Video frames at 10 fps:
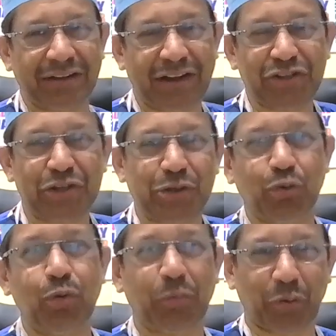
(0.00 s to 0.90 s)
in the national
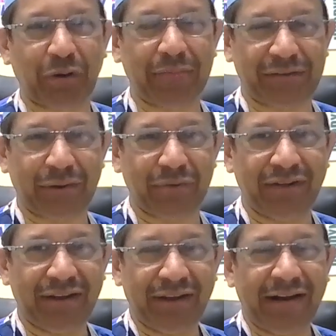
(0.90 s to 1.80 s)
school programs around,
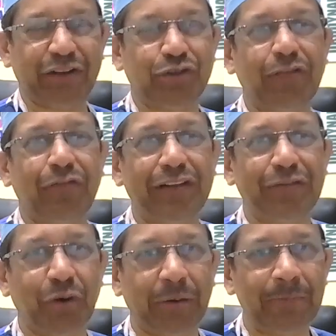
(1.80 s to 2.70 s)
it actually feels
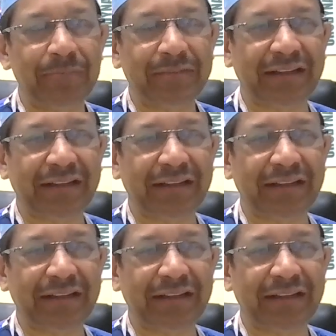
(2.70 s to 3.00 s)
good